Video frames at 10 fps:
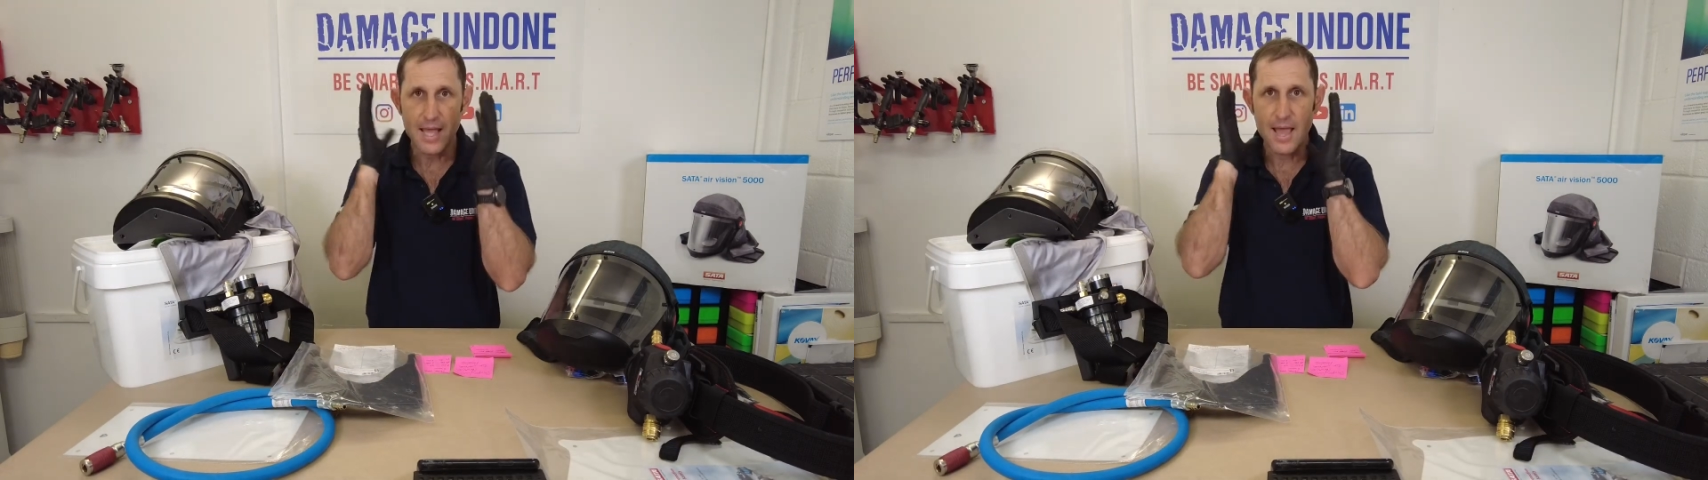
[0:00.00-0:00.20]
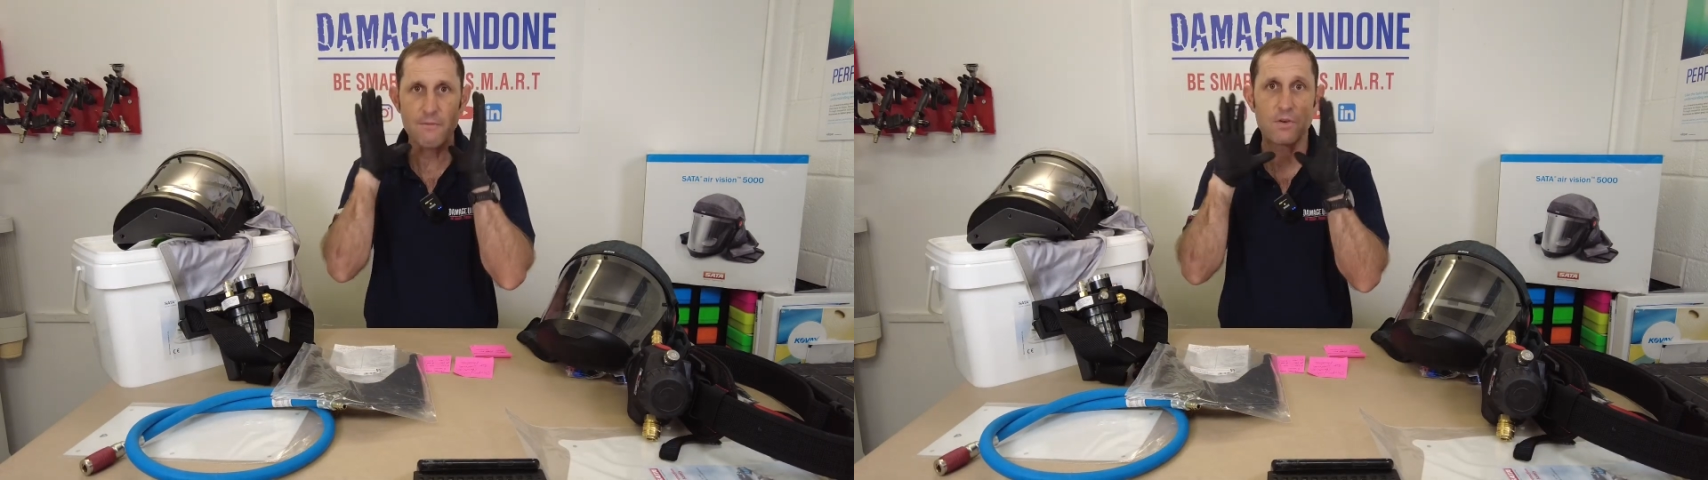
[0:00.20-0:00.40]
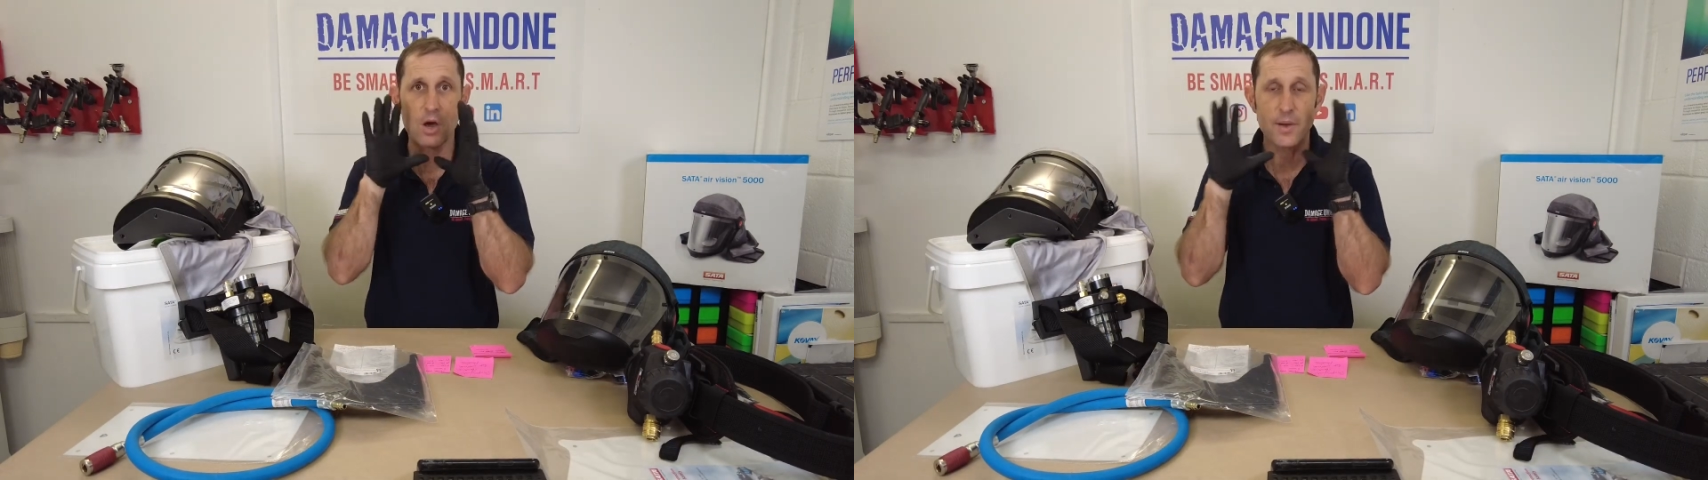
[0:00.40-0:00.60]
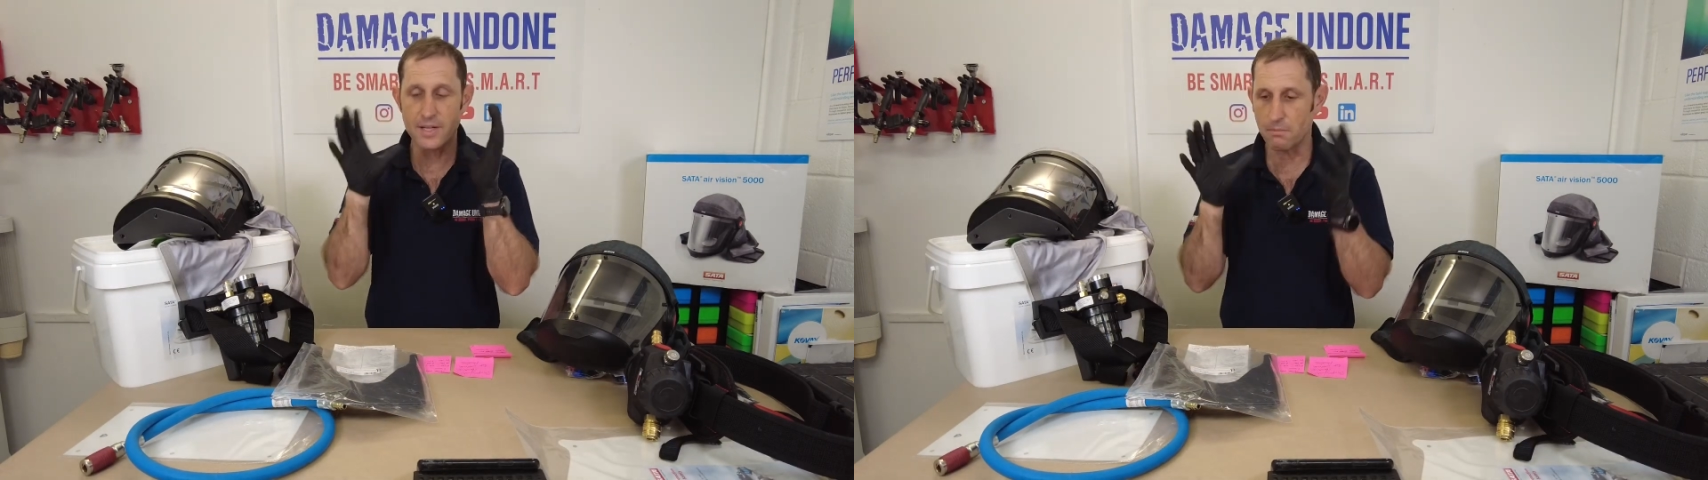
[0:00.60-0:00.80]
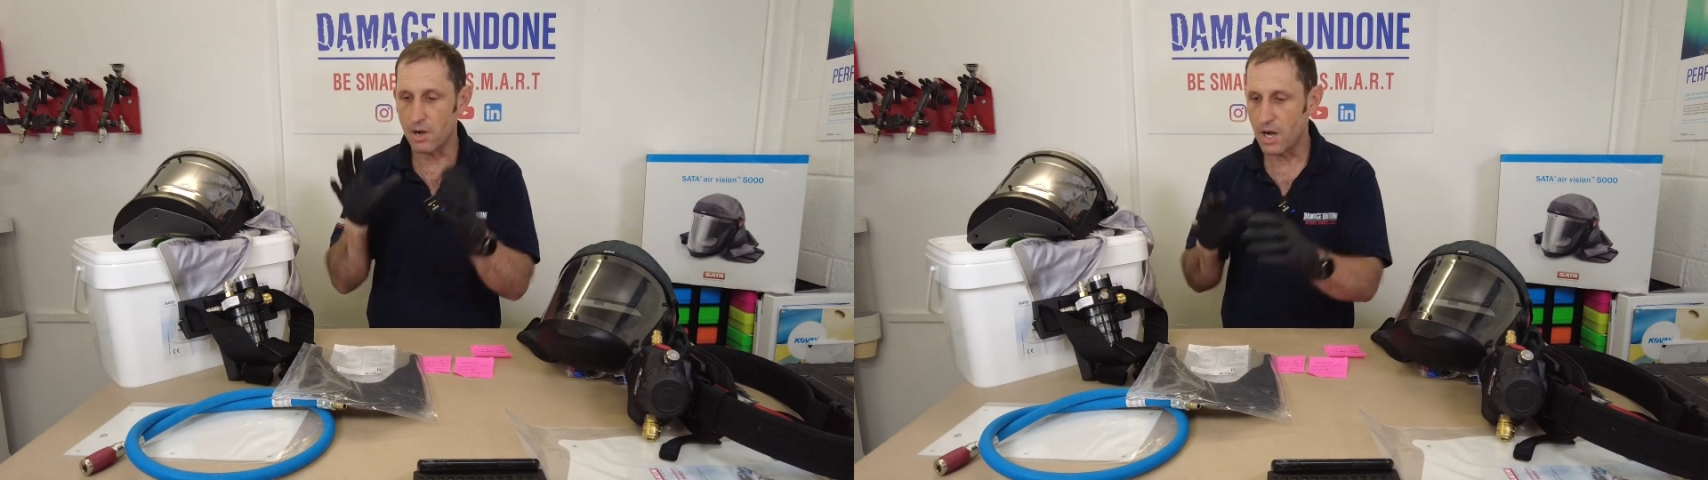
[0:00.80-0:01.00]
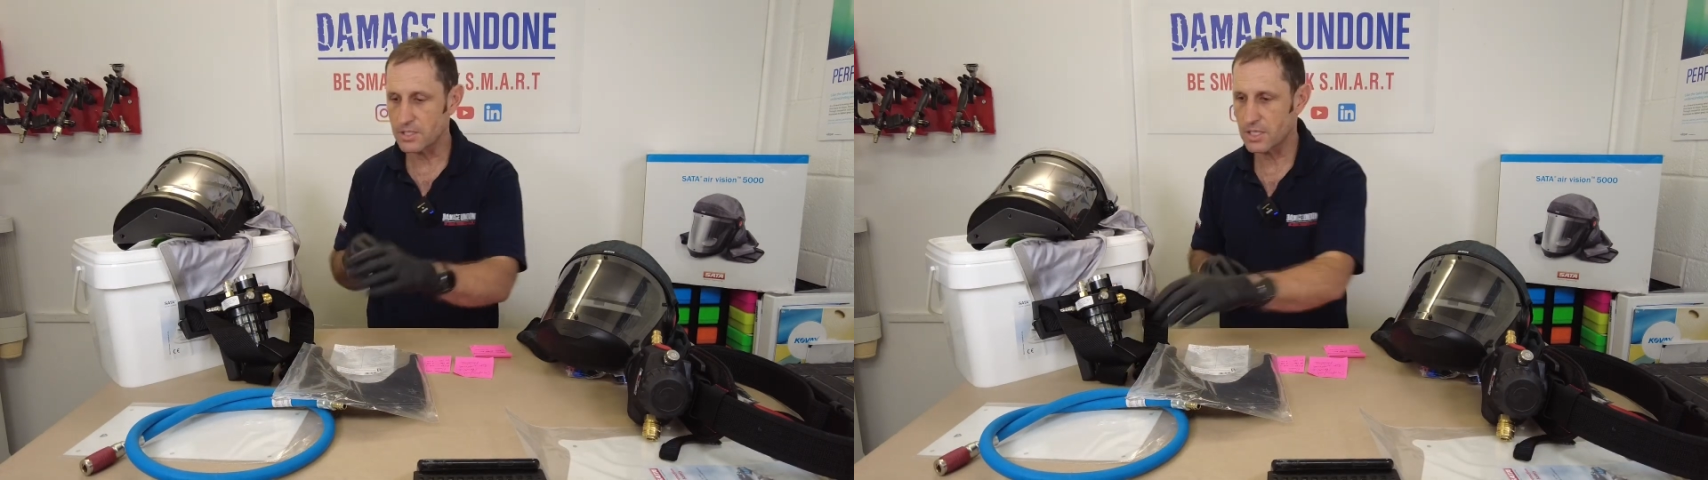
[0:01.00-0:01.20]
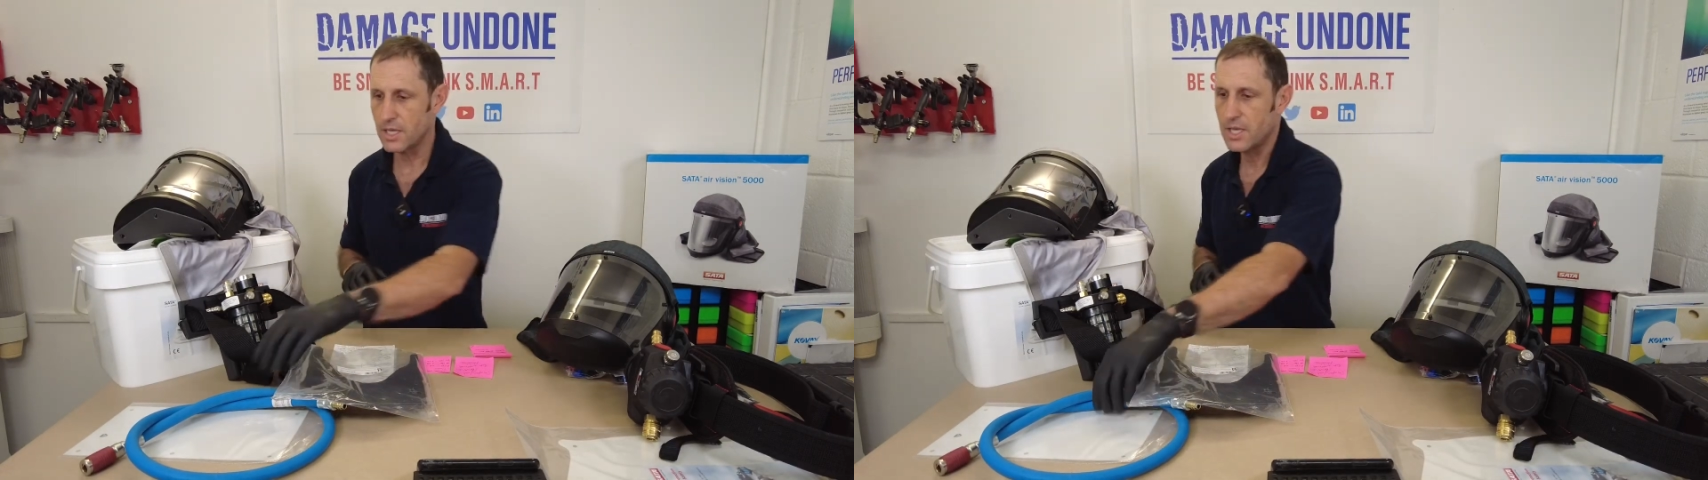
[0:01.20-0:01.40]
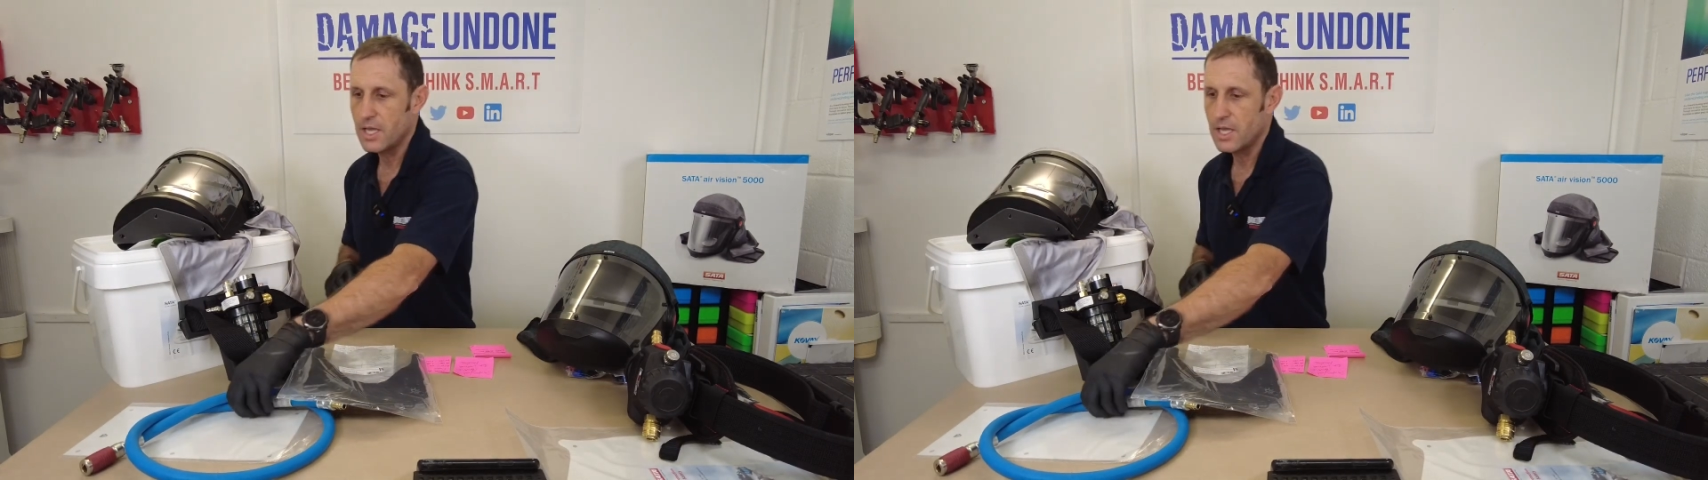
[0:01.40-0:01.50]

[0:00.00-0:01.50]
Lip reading: airflow in the mask.